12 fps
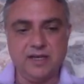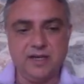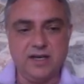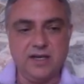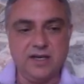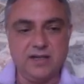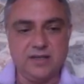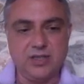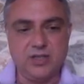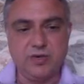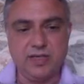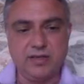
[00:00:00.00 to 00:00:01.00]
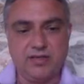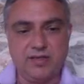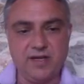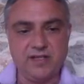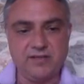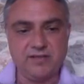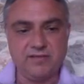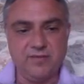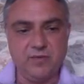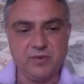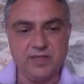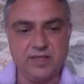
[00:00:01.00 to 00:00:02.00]
uh, during the 30s and
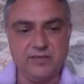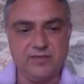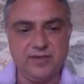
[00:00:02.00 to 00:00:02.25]
40s.